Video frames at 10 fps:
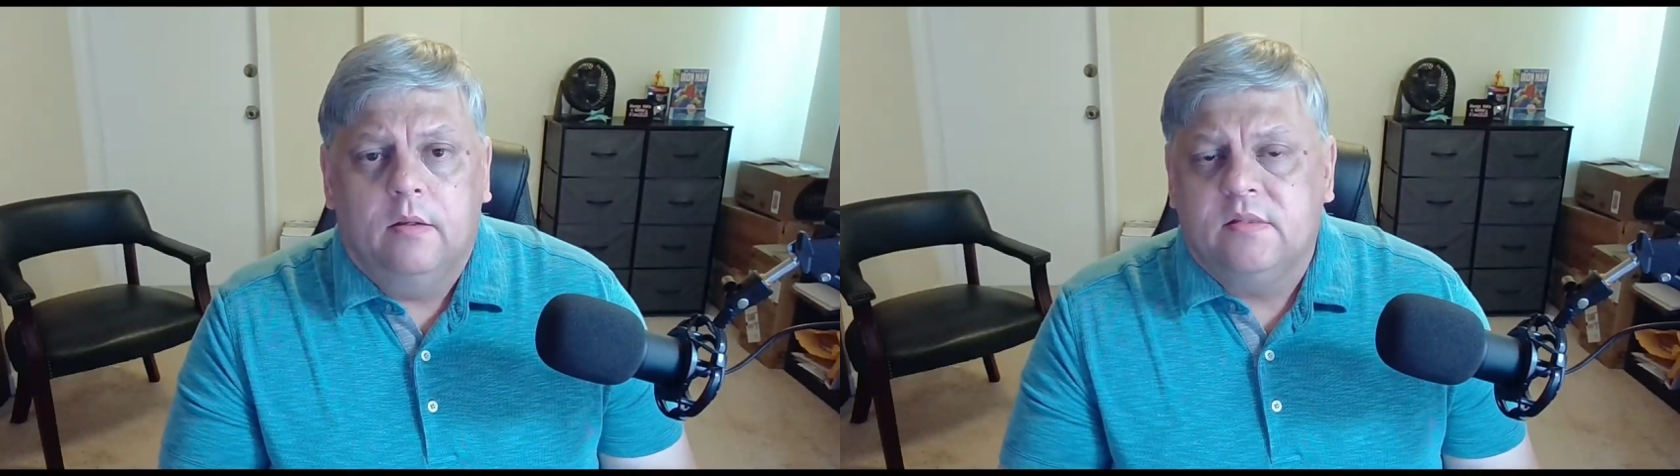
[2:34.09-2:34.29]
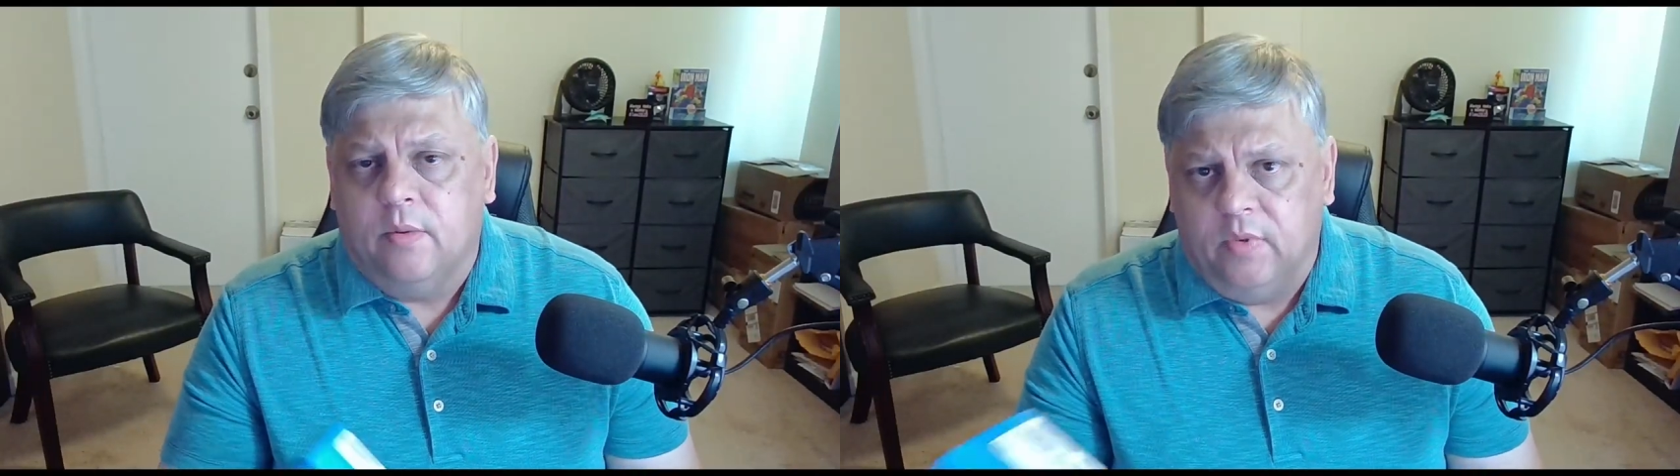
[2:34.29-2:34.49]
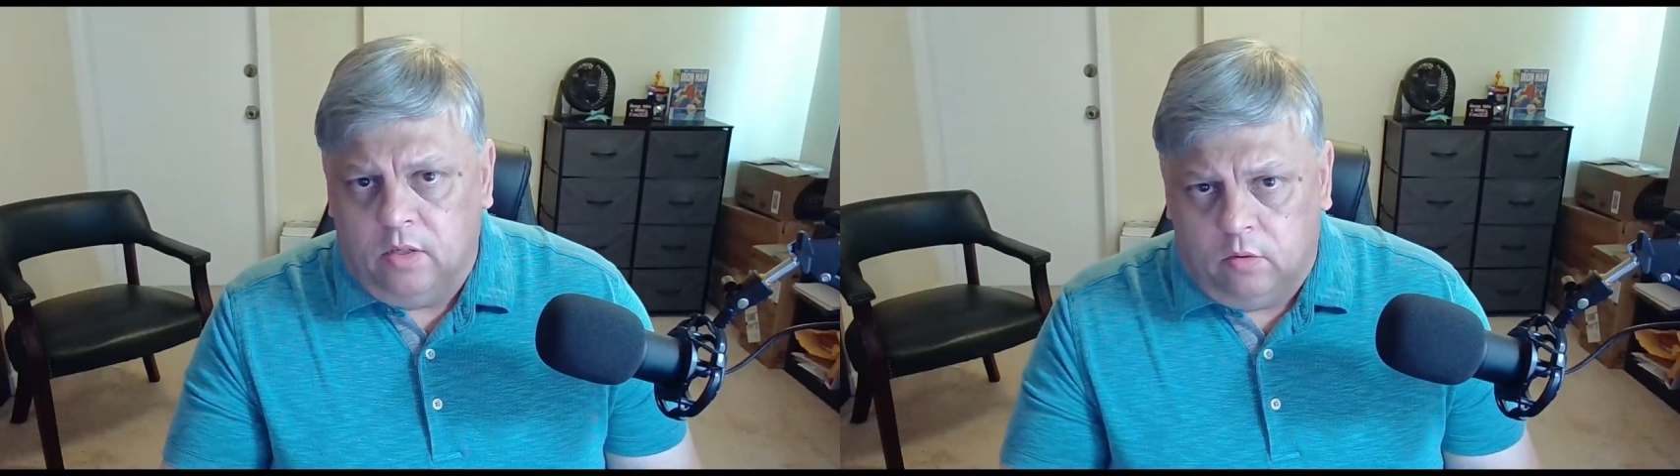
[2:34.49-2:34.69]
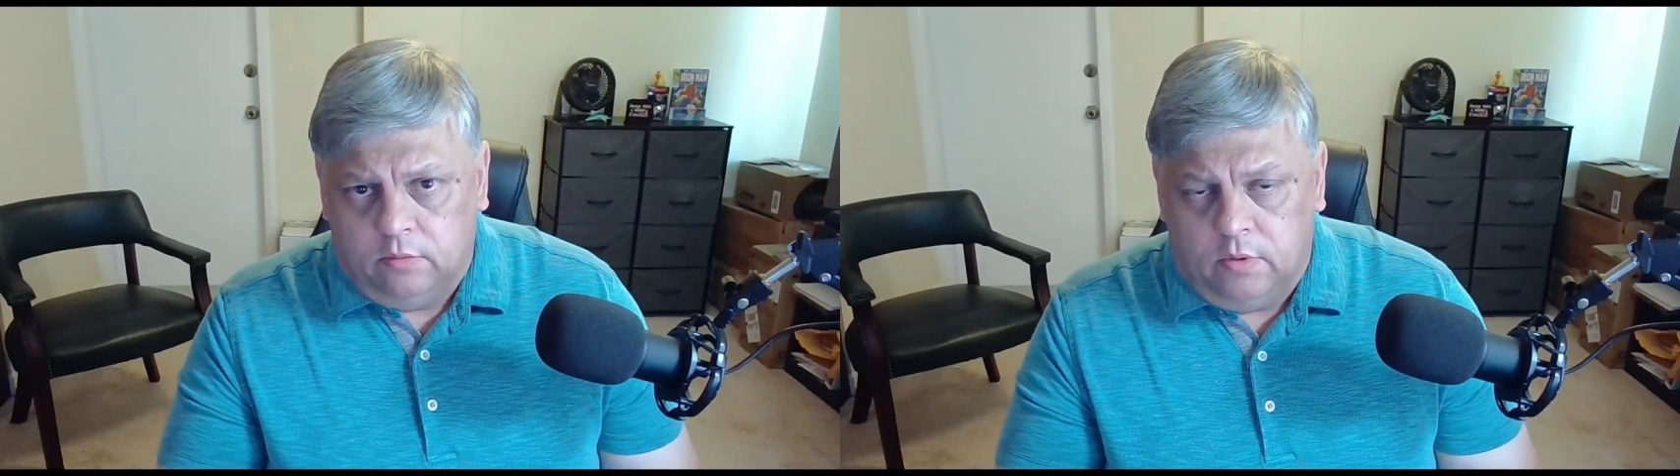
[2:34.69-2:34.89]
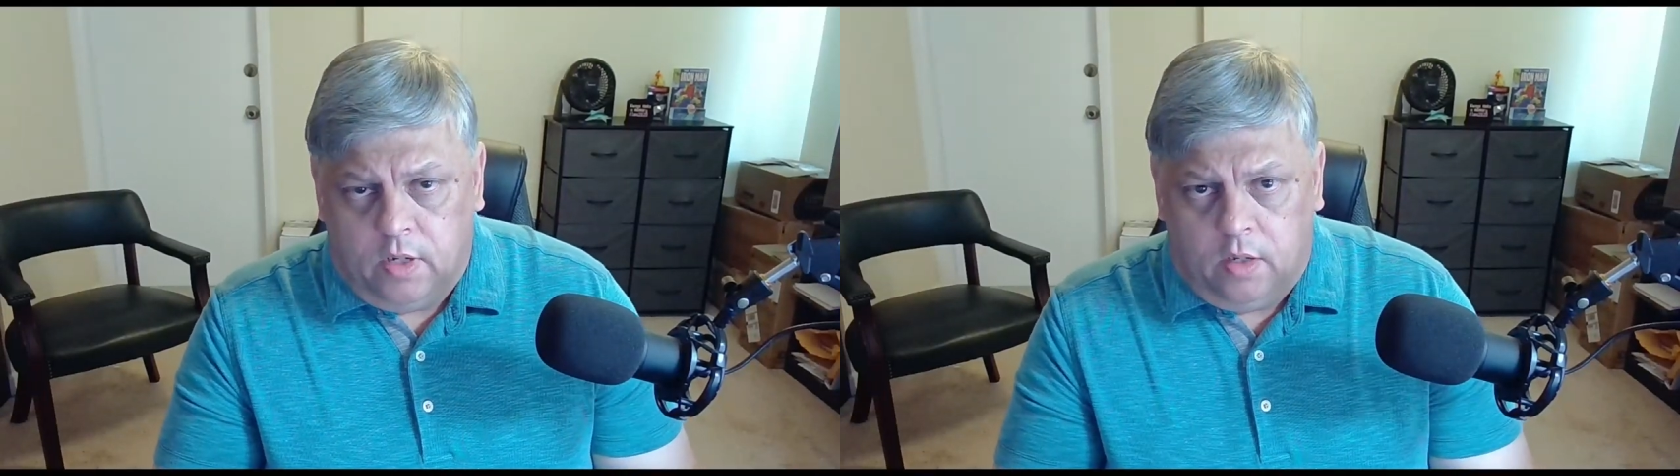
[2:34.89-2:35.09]
some of the
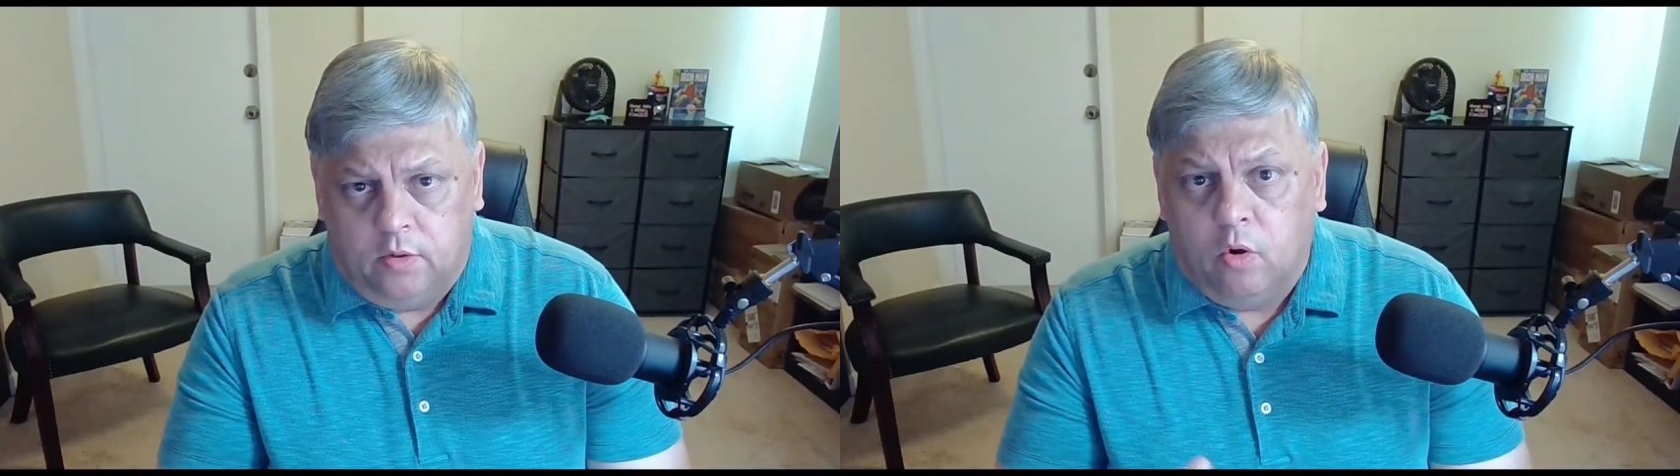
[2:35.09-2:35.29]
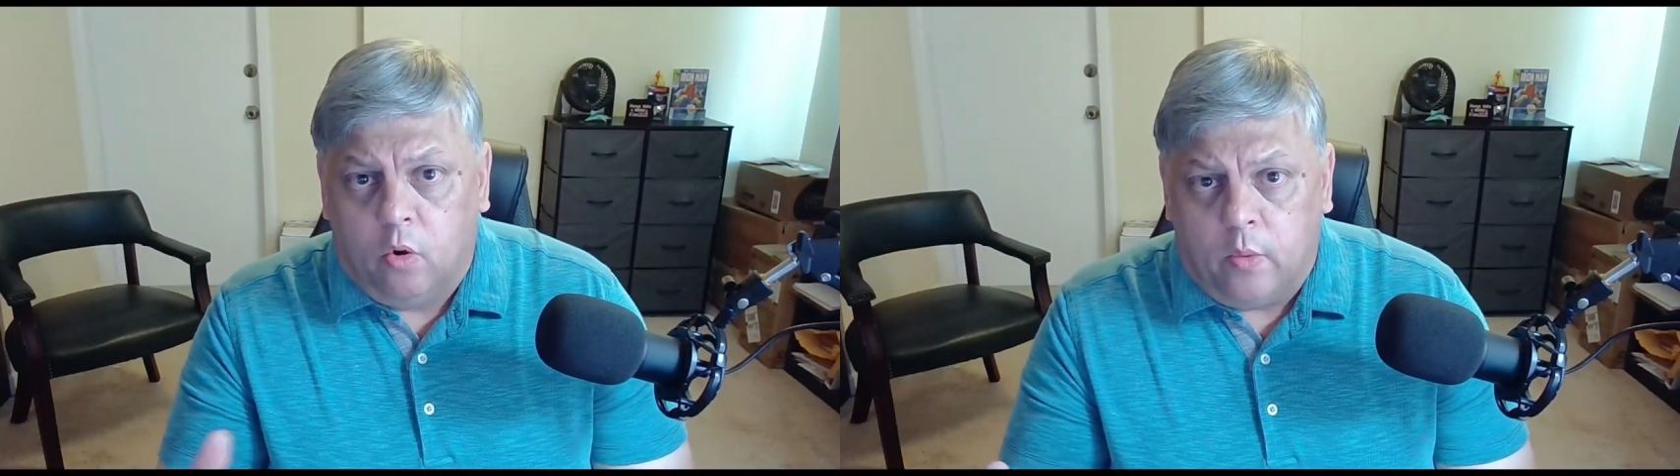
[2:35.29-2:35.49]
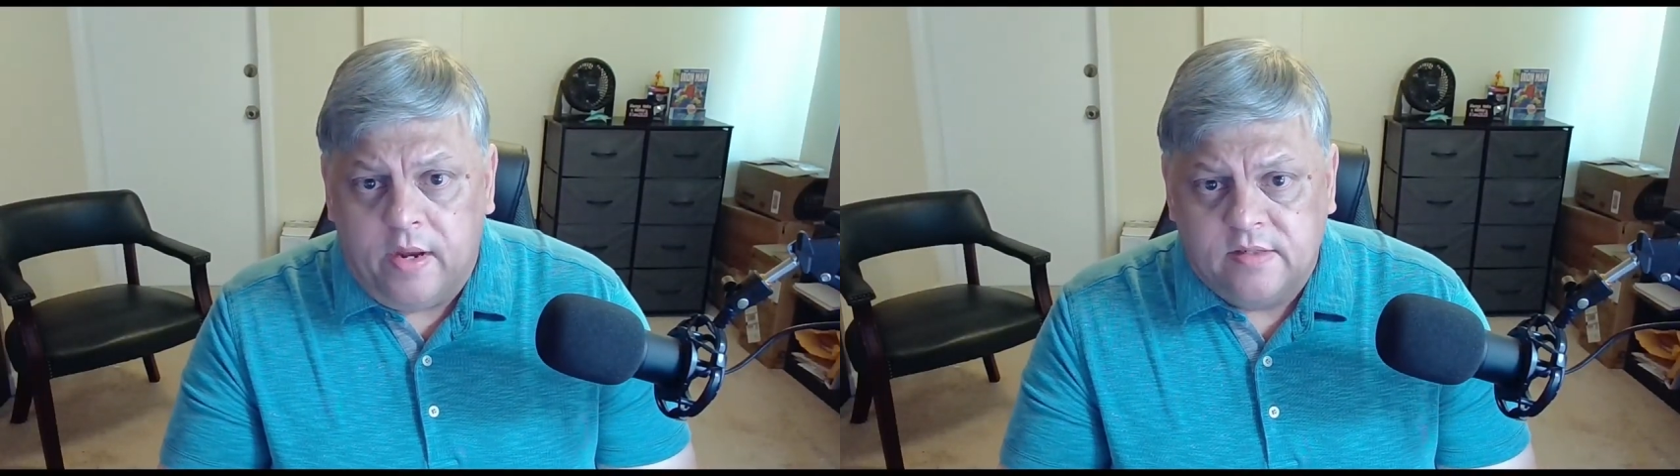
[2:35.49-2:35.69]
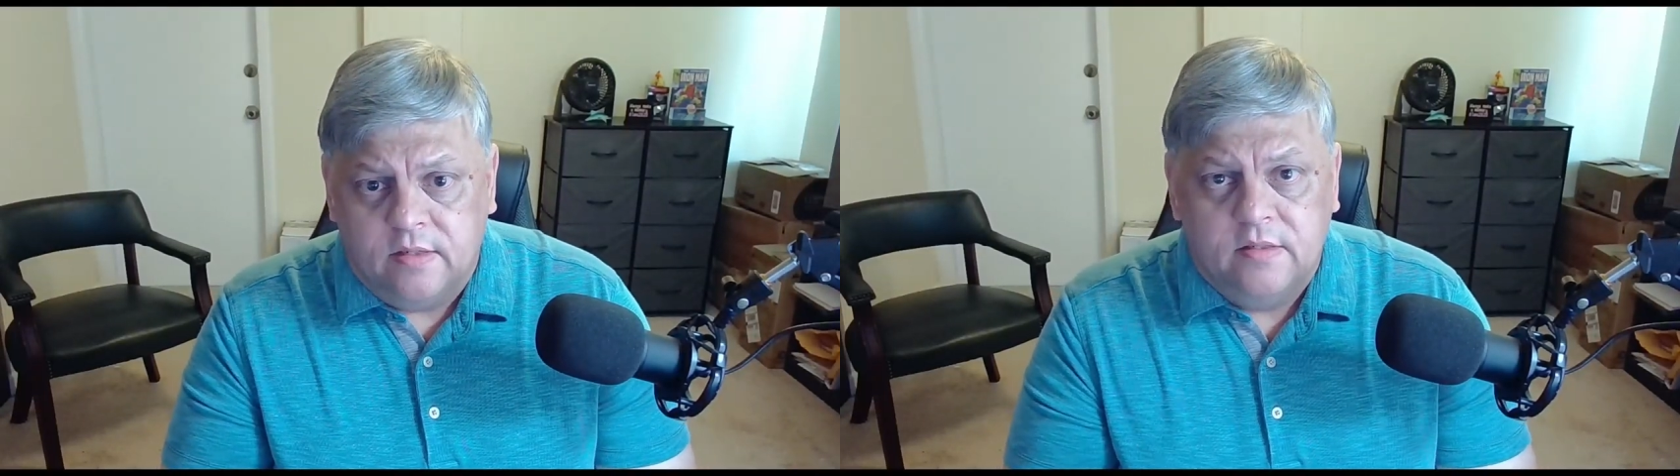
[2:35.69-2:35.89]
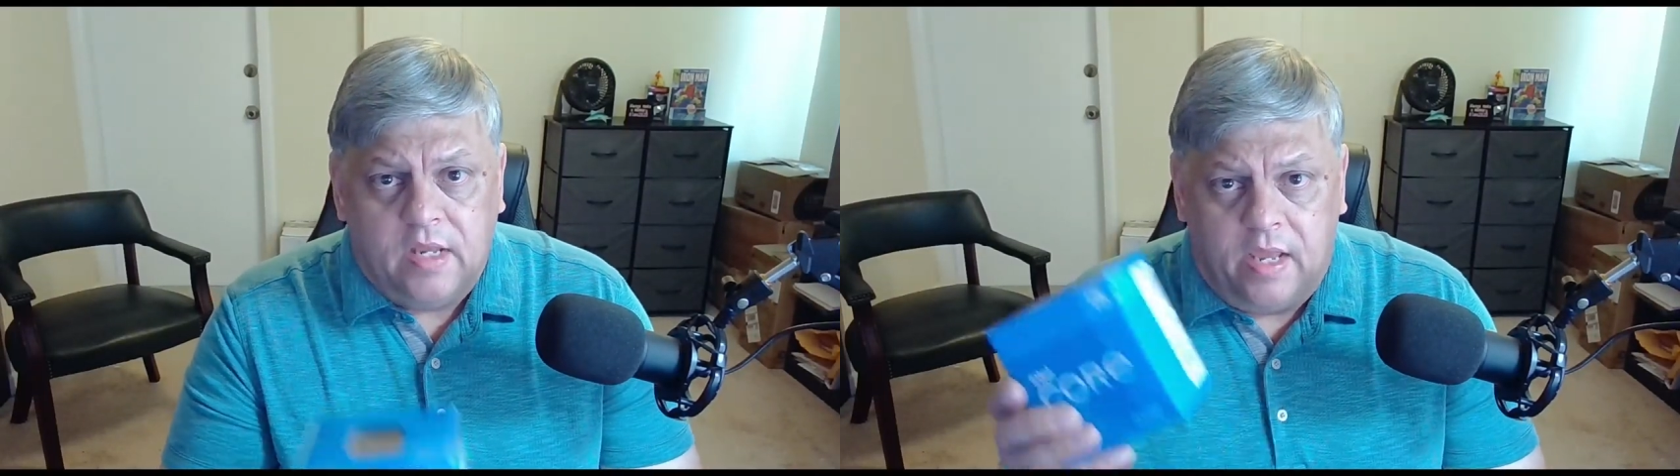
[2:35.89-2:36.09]
old uh, newer
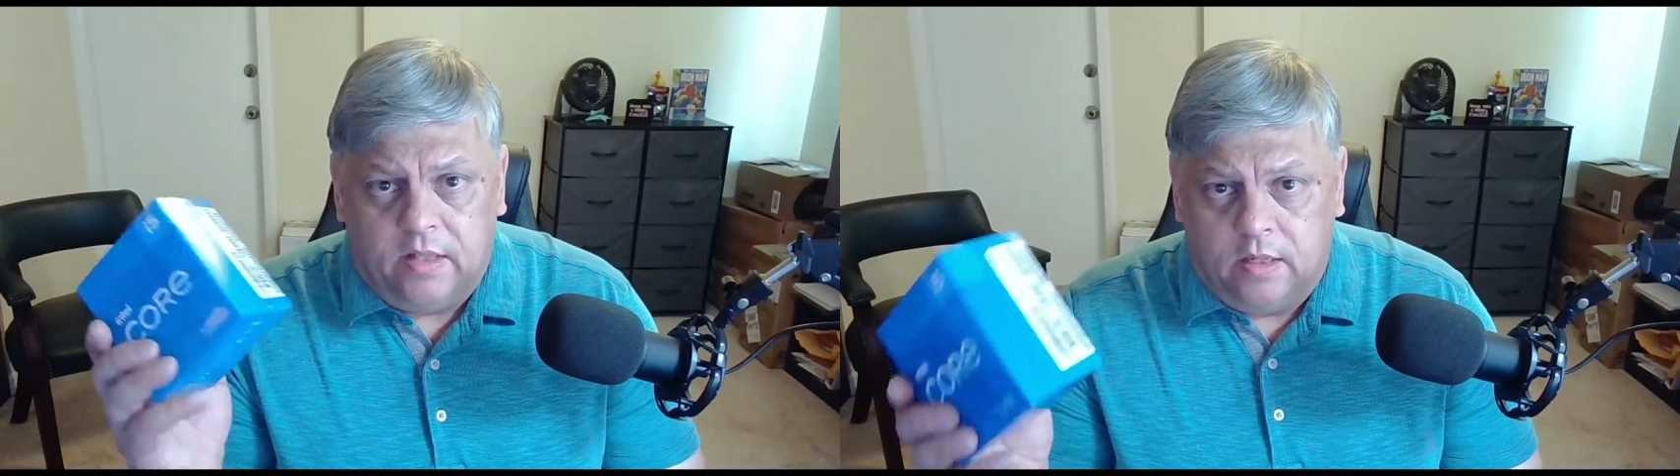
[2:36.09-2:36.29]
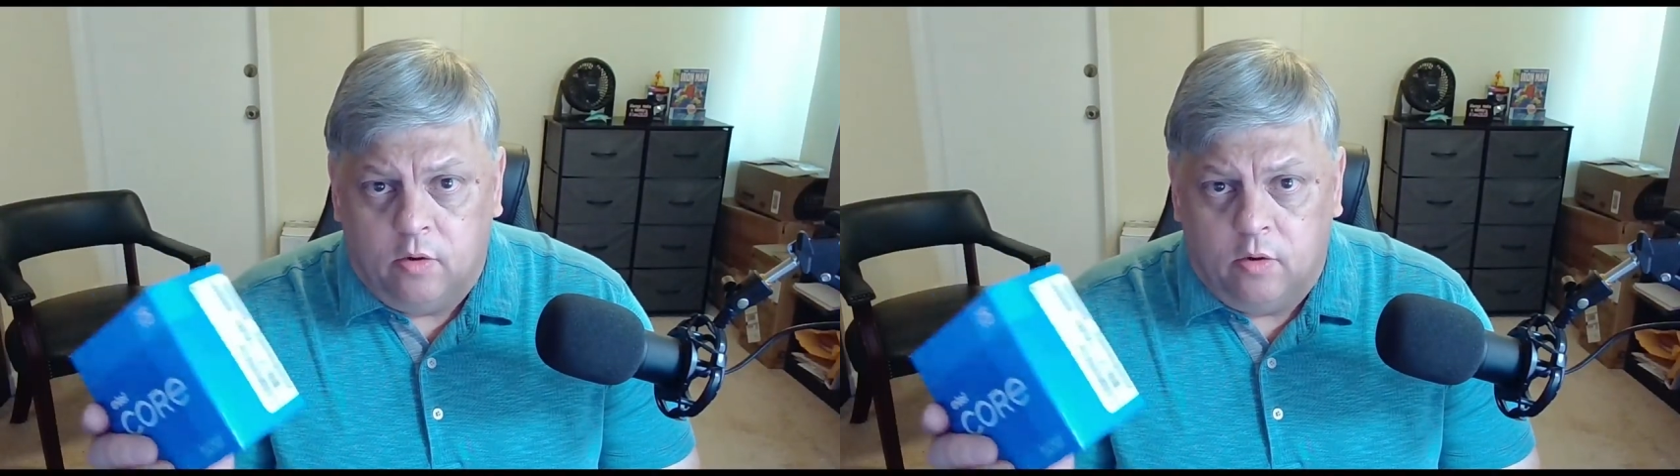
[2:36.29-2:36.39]
Ryzen's and the